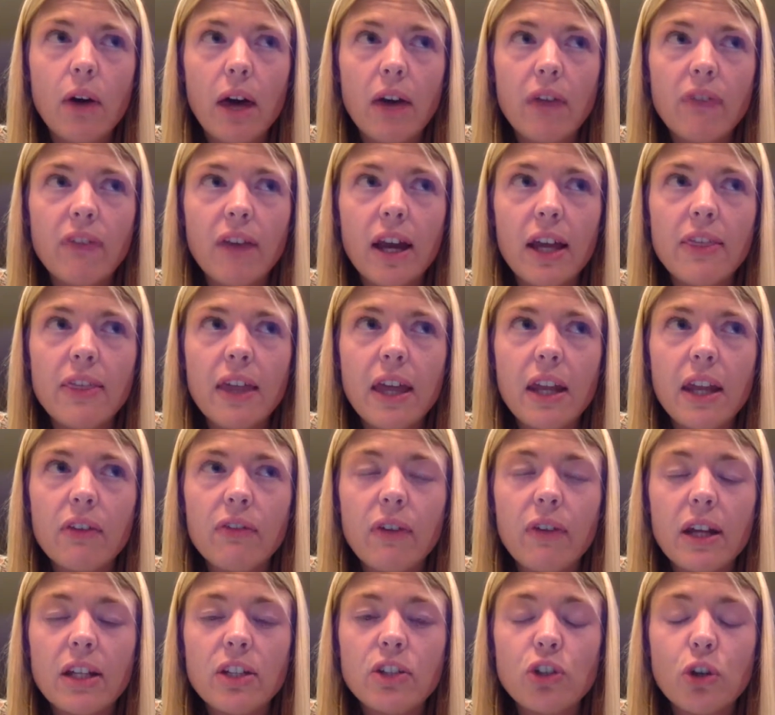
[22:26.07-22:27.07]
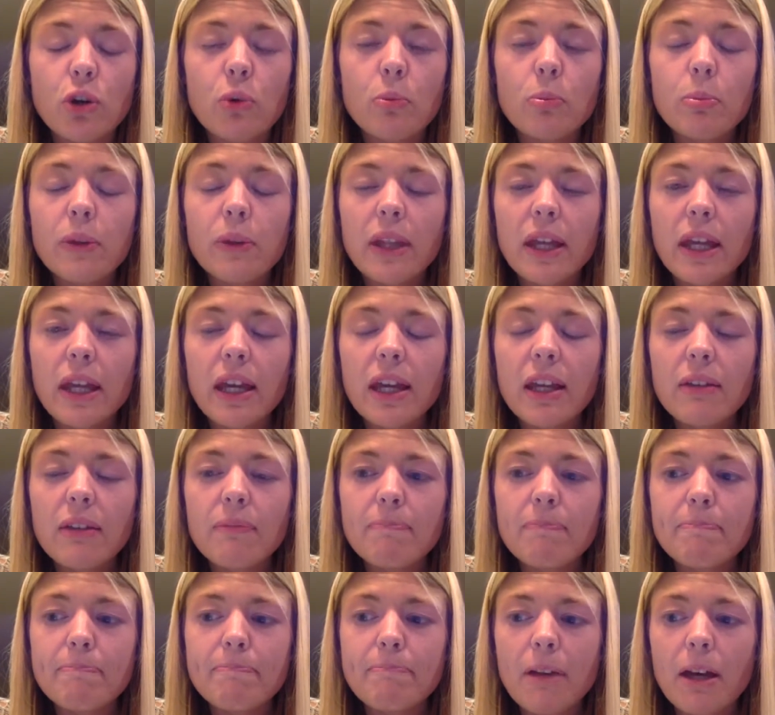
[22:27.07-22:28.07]
I find that if I don't
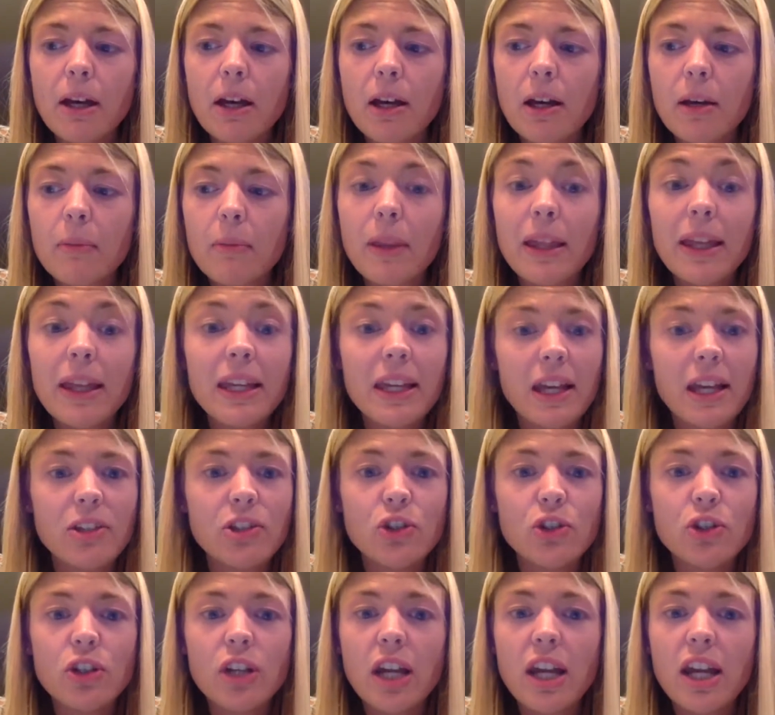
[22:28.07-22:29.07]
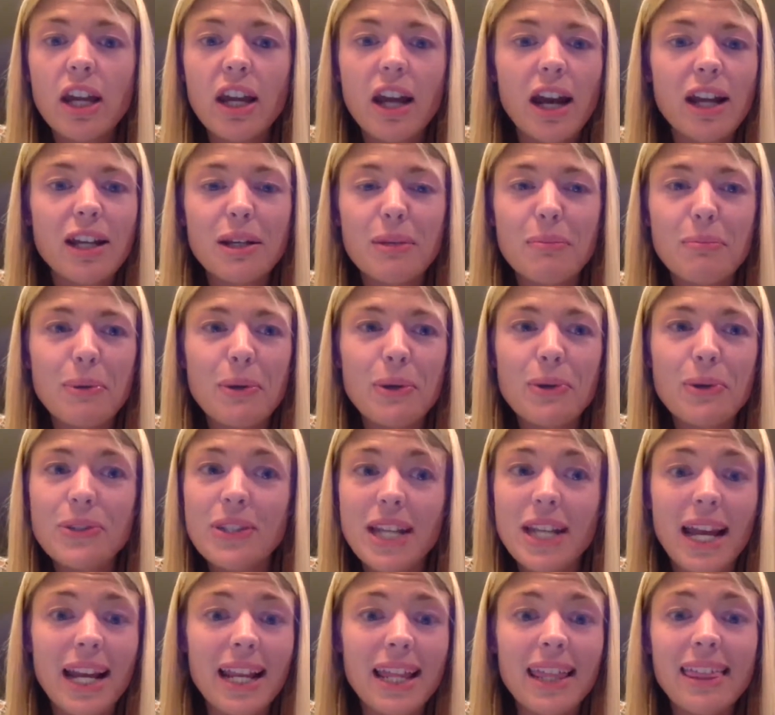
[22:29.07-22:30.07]
plan, like yesterday, I didn't post
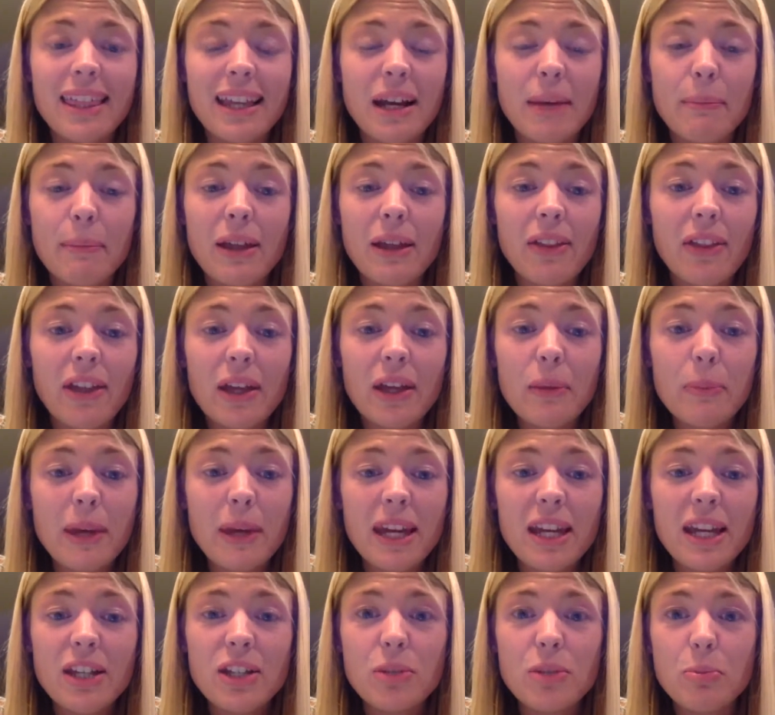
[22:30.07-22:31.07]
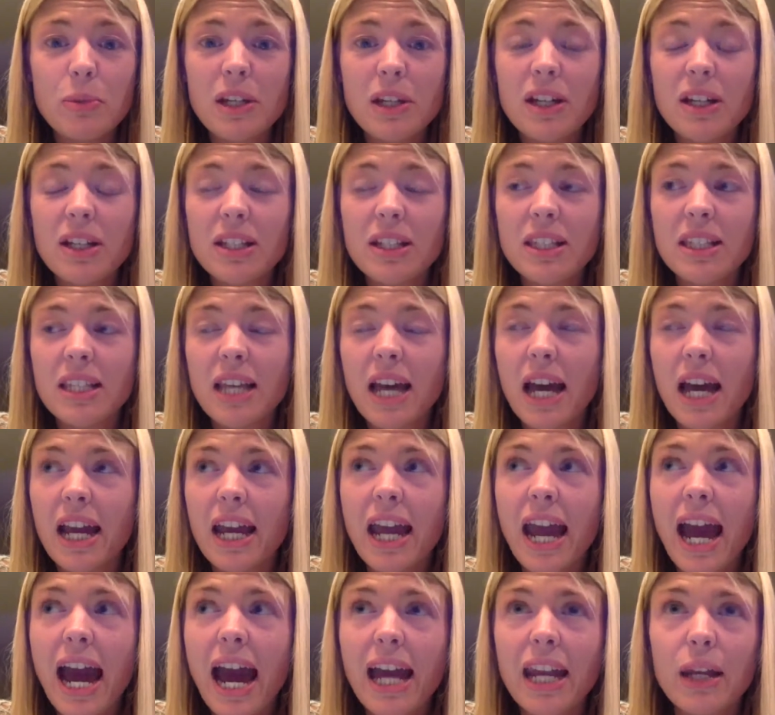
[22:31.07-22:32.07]
anything on my like page because I
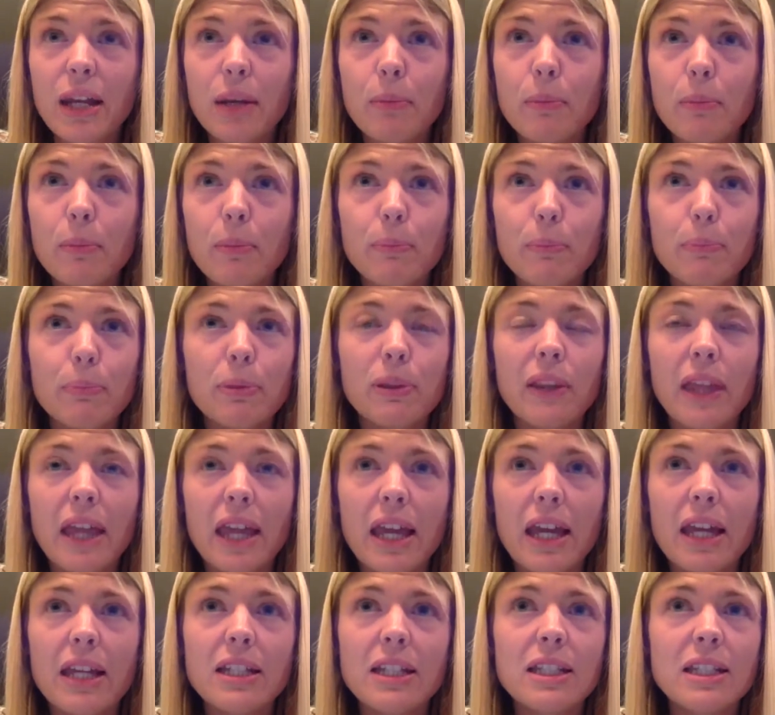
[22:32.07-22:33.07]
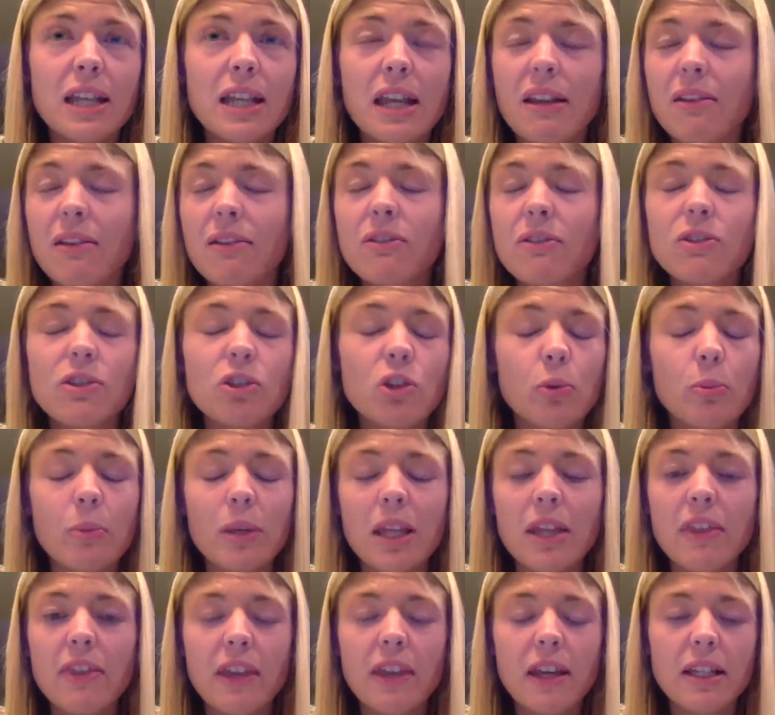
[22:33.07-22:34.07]
hadn't planned, and so
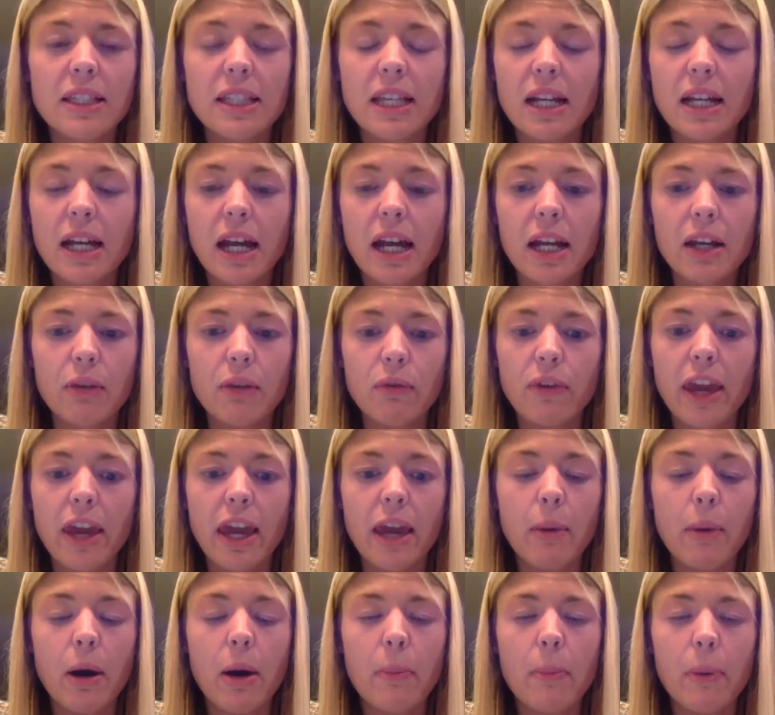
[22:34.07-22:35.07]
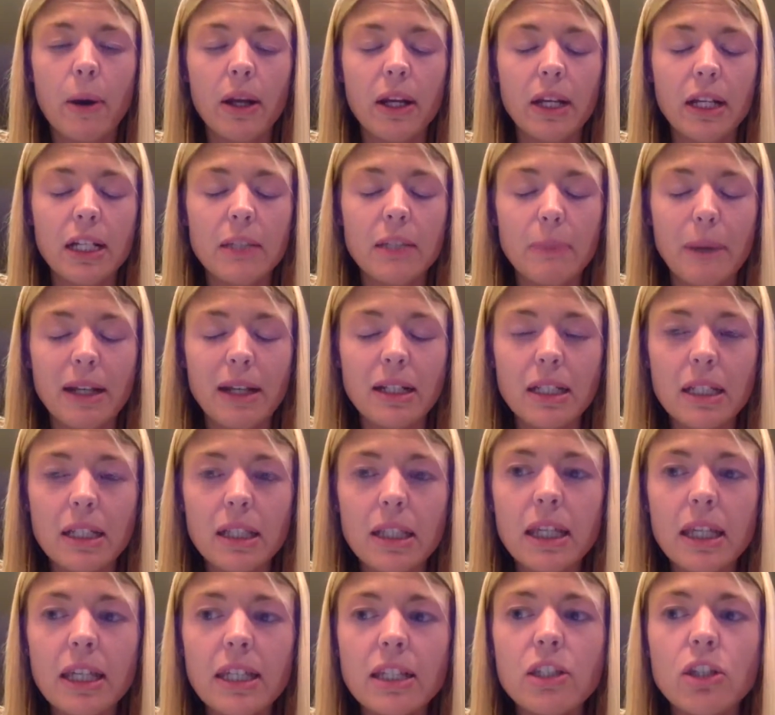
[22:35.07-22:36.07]
many things that kind of came up
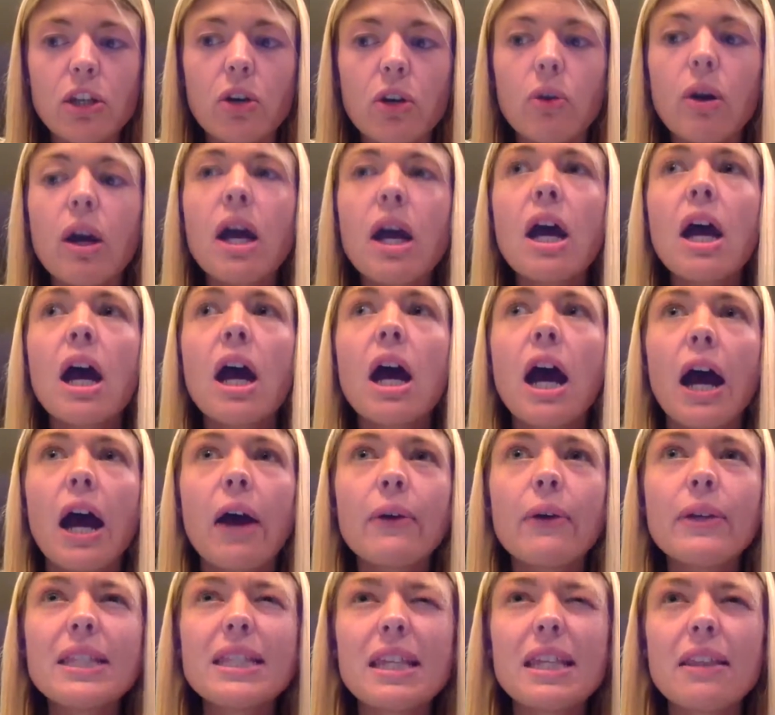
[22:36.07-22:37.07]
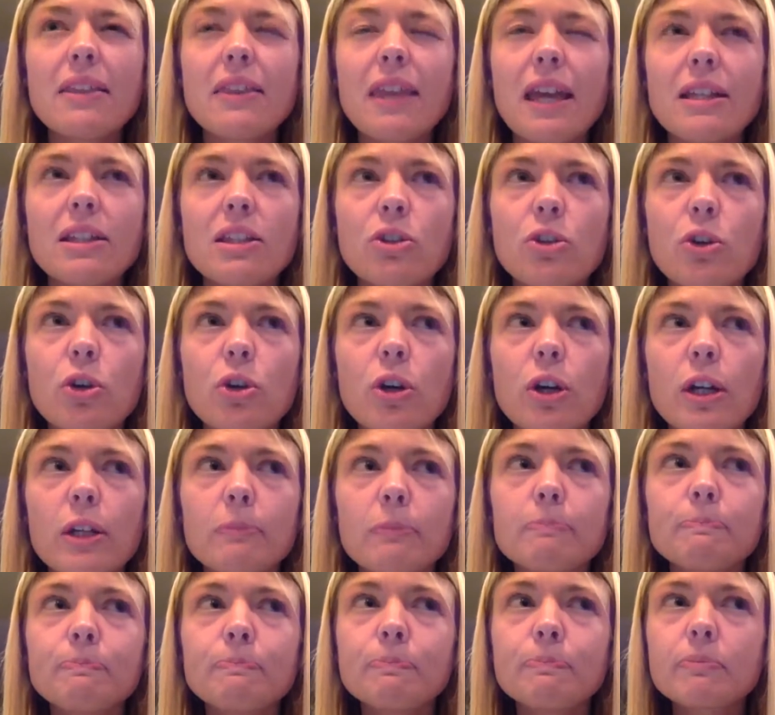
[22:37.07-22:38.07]
unexpectedly. So I always think that's good.